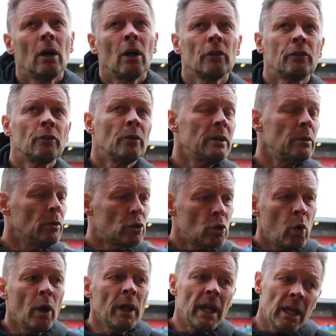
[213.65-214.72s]
I thought he was
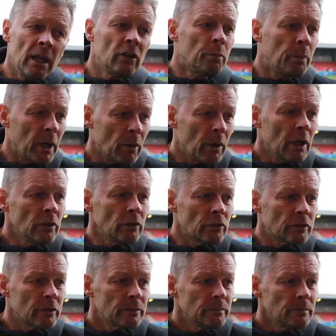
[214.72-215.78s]
quite
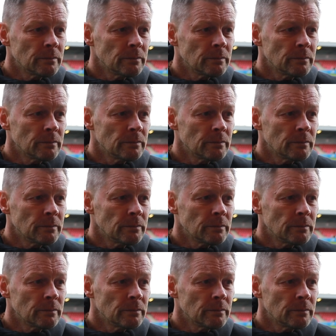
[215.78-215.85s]
inexperienced,